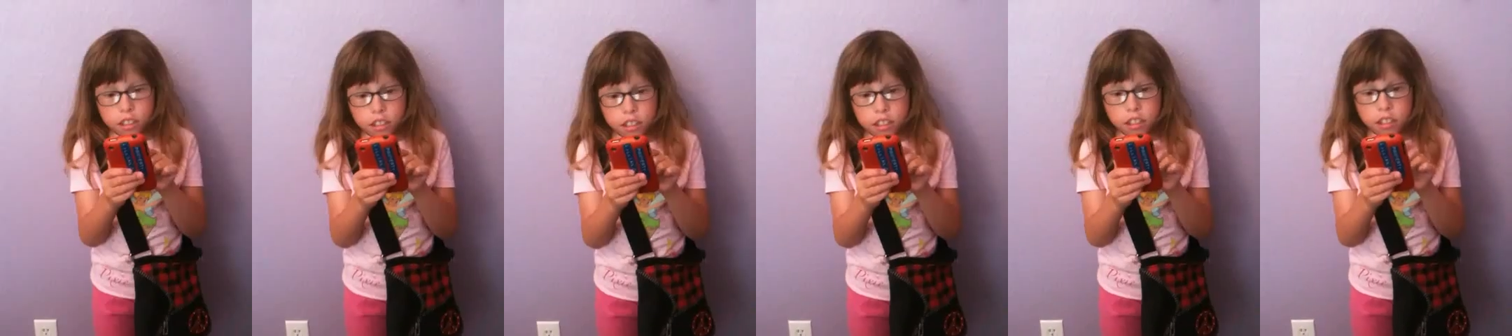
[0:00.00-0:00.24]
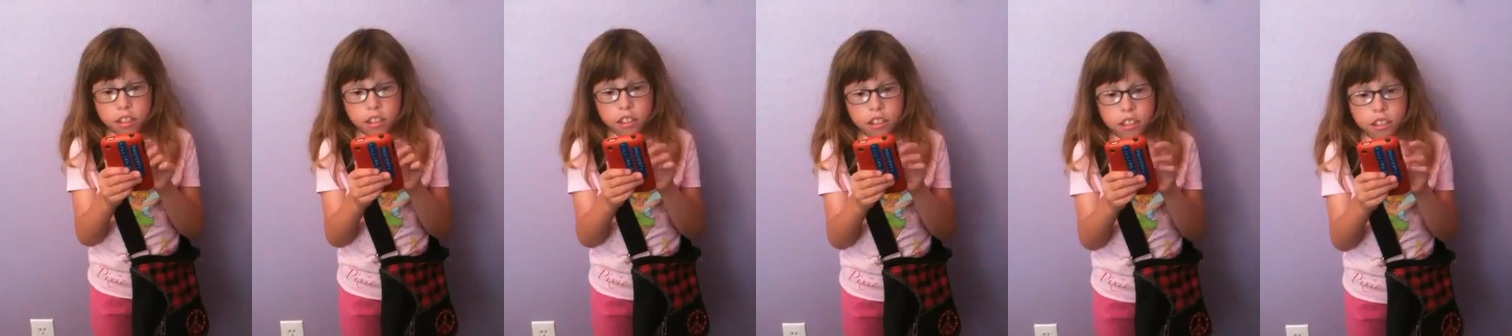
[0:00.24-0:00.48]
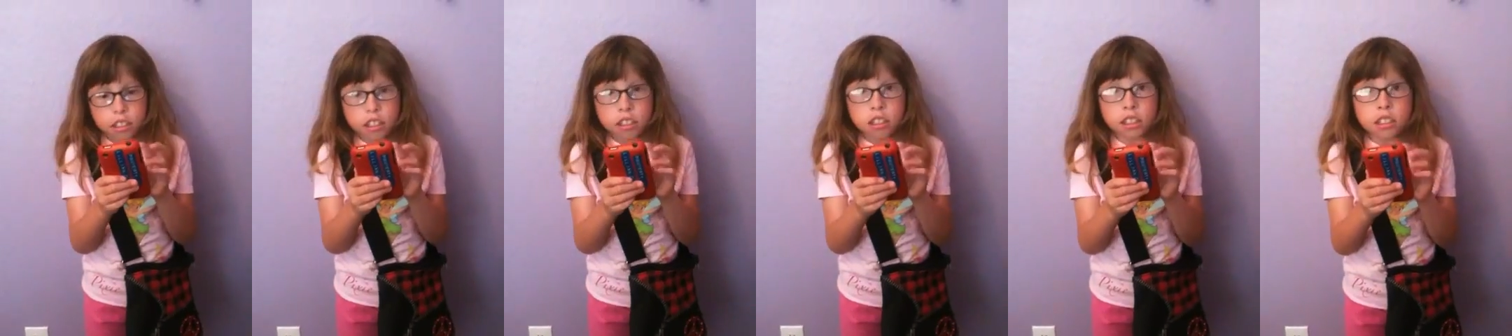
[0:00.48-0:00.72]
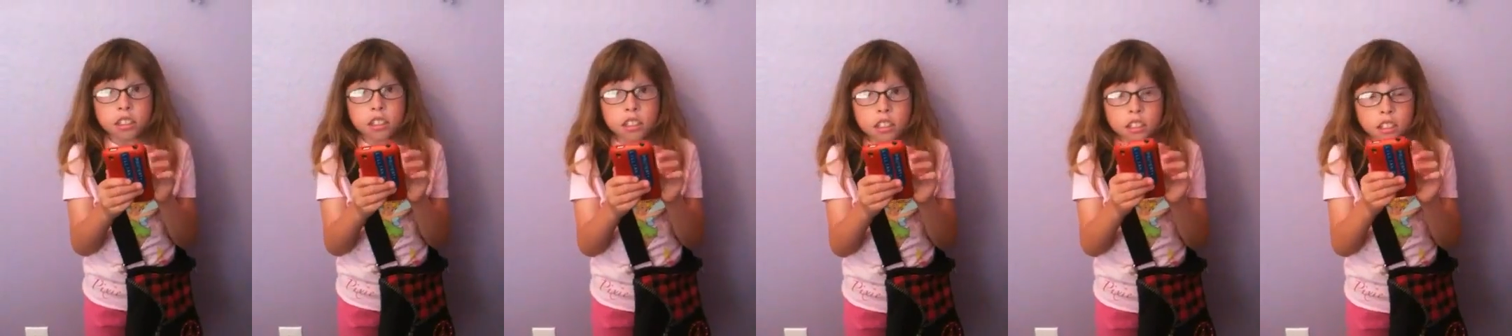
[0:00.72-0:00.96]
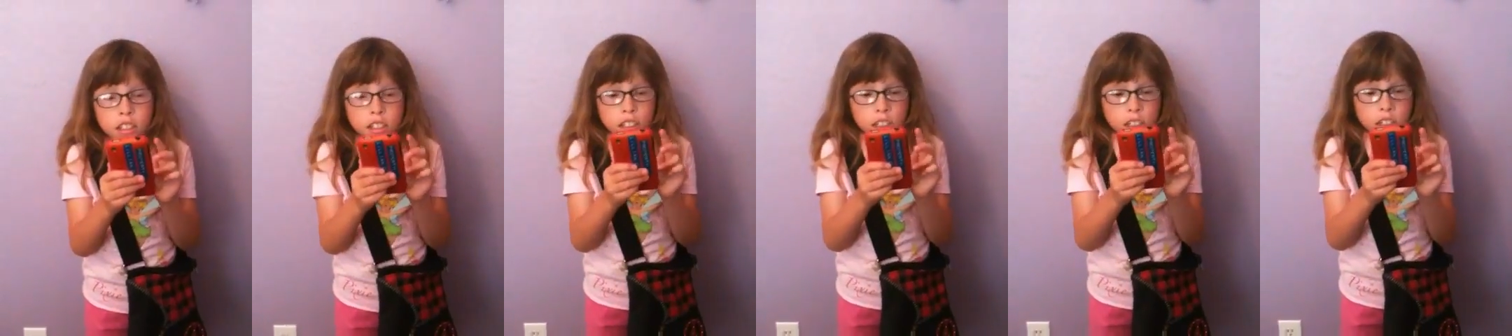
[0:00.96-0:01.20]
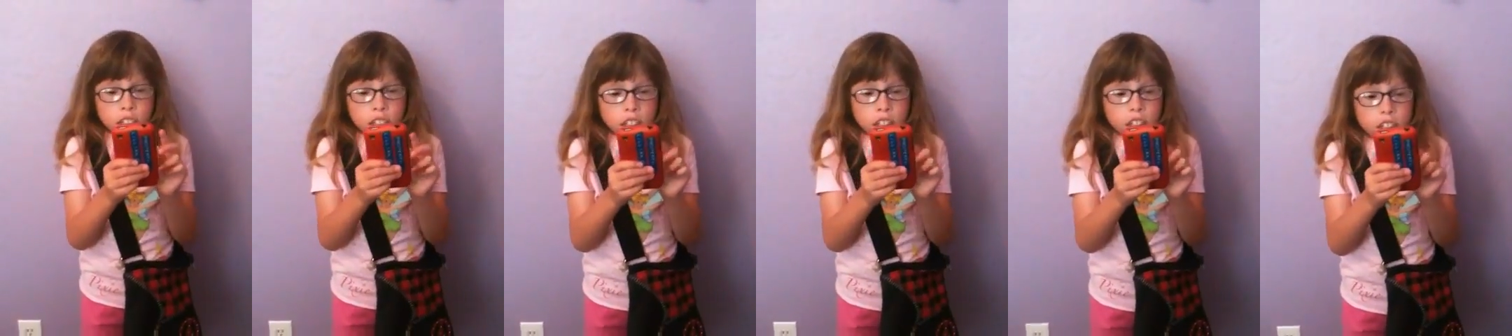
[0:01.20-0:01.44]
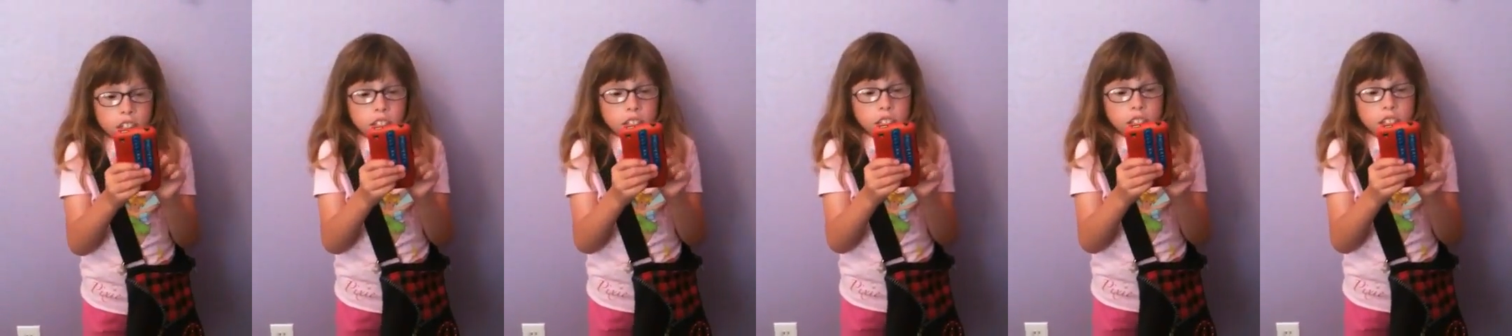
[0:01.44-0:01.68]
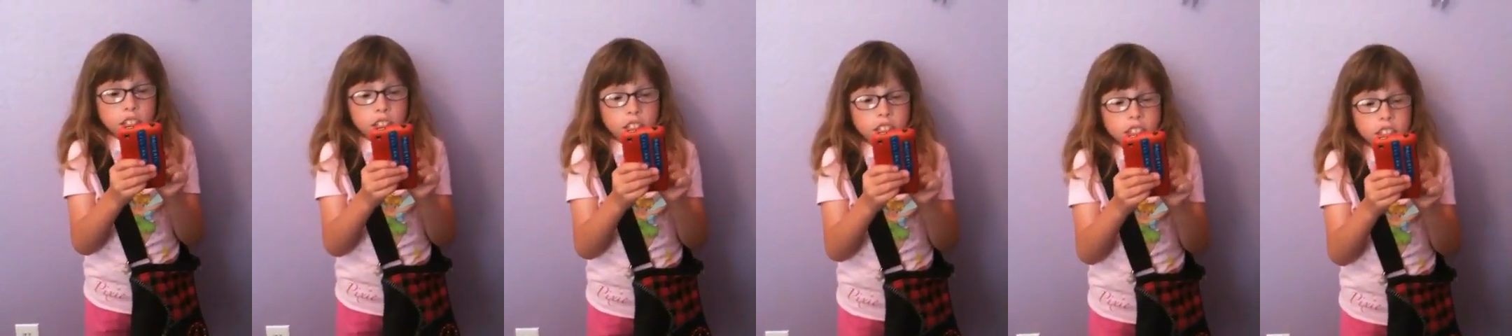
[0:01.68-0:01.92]
Miss Lillian,
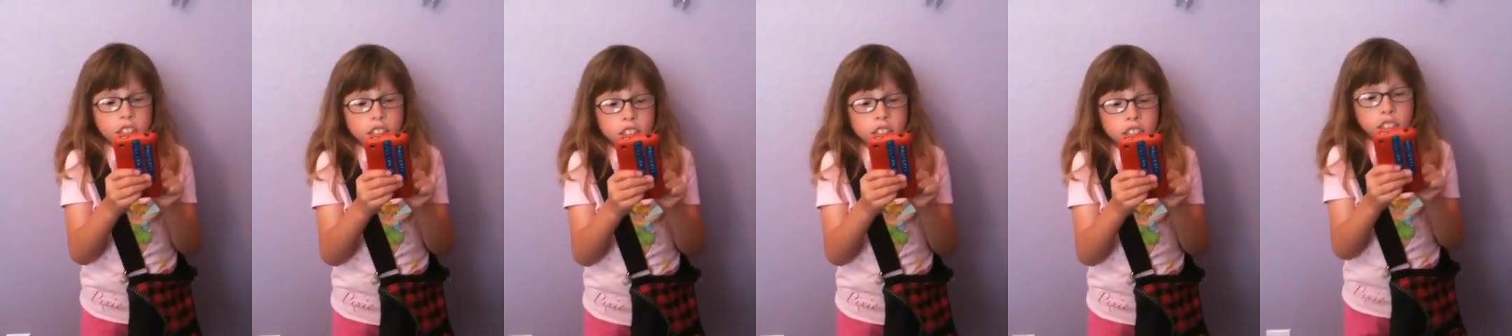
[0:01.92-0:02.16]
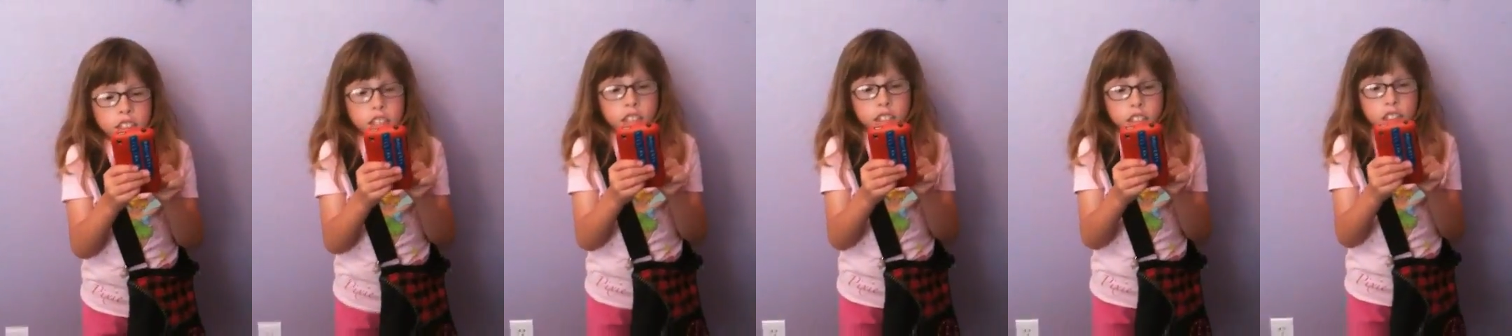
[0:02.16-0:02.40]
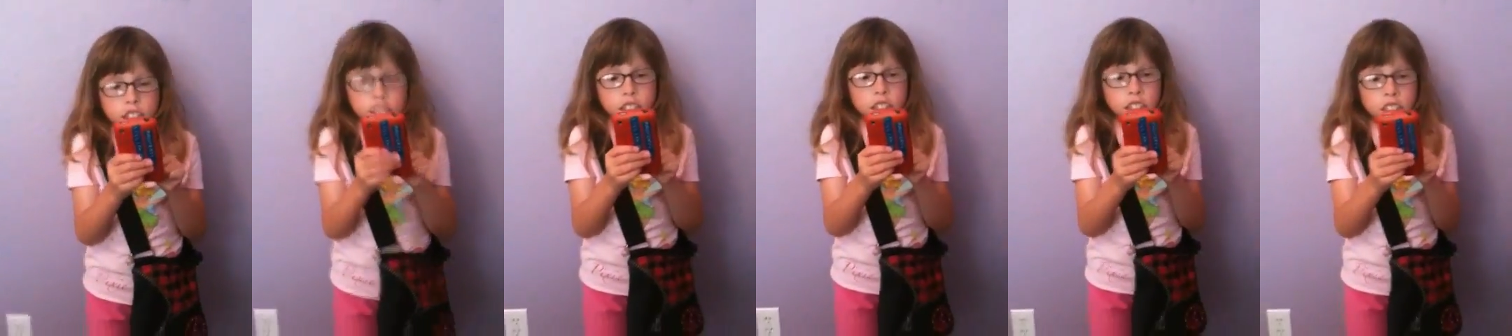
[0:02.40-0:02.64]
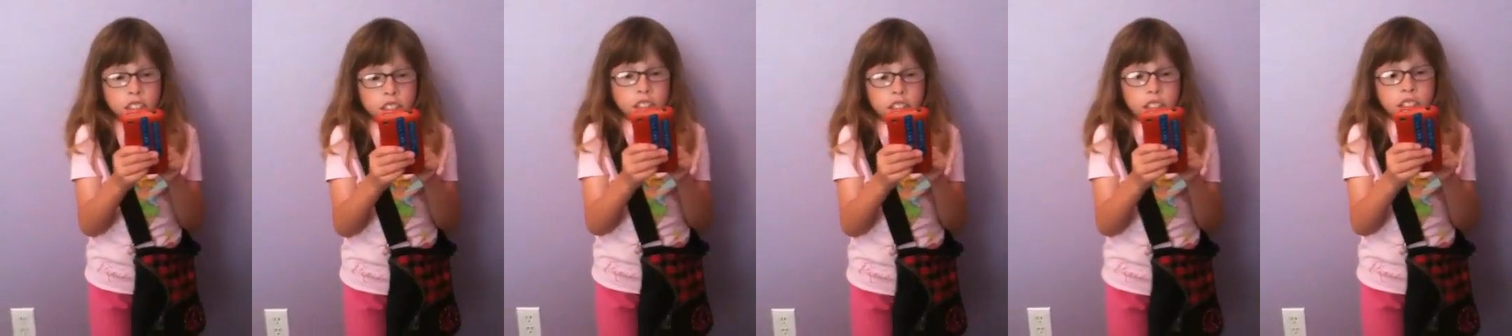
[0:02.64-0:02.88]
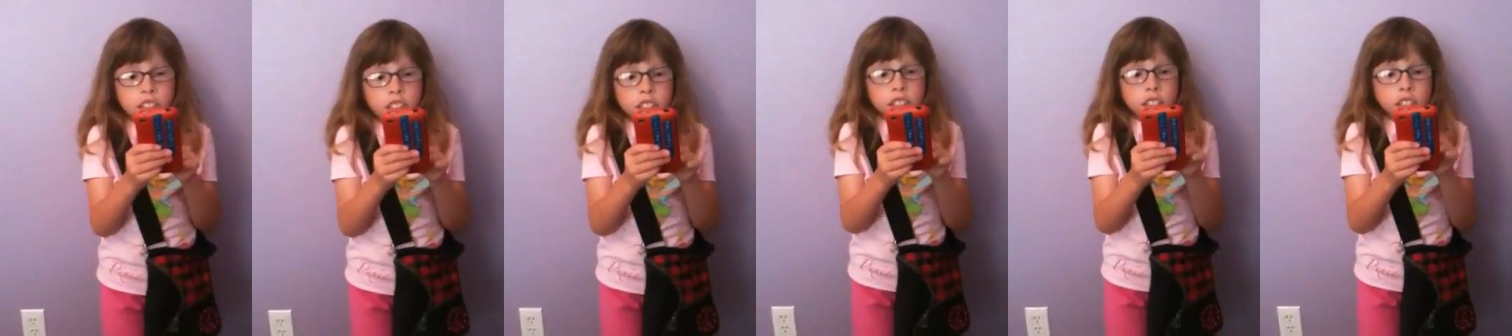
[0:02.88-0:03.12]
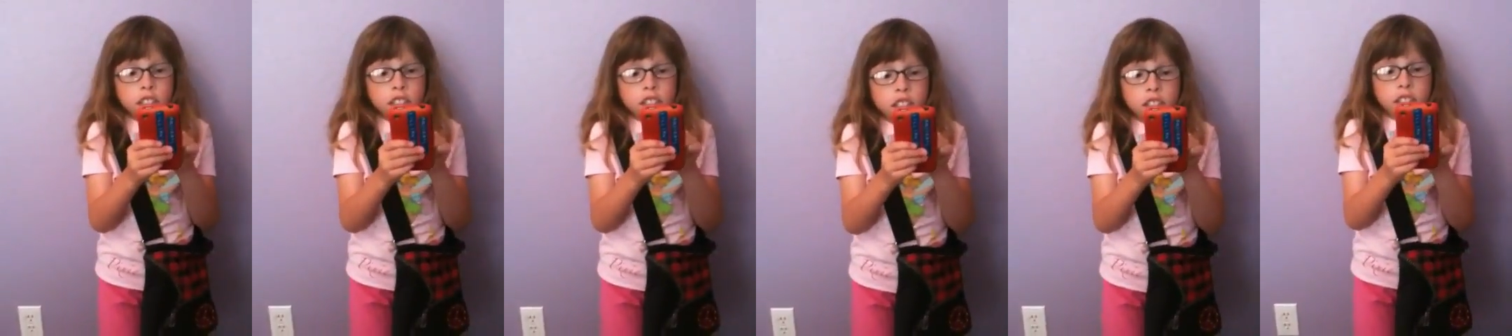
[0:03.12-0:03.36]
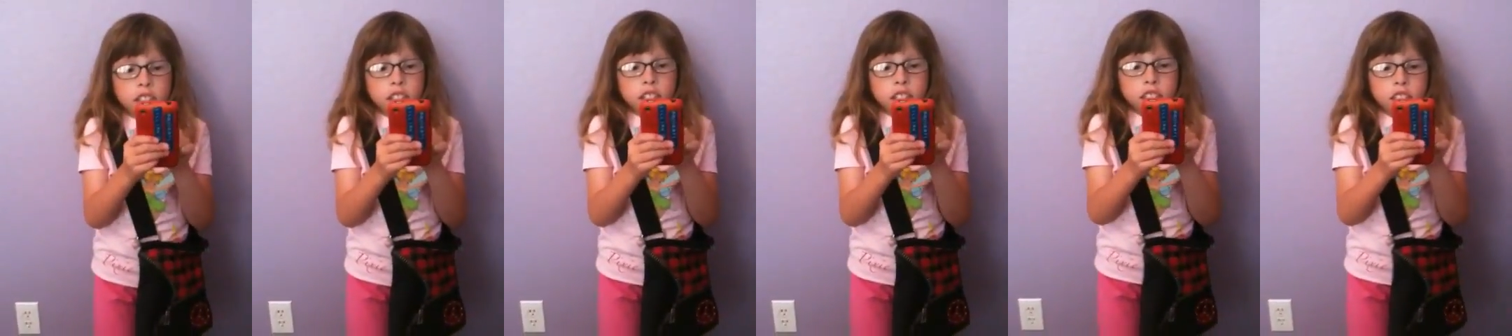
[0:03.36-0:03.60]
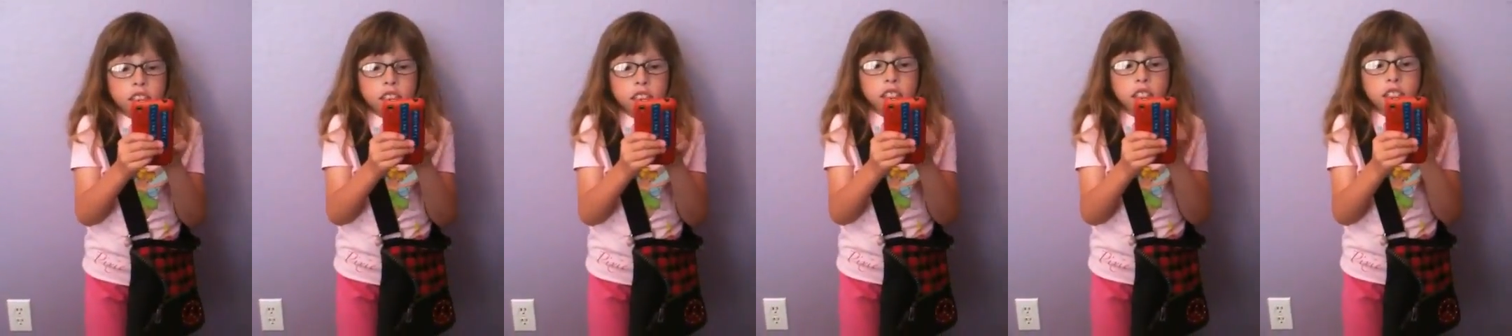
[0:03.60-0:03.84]
I would like for you to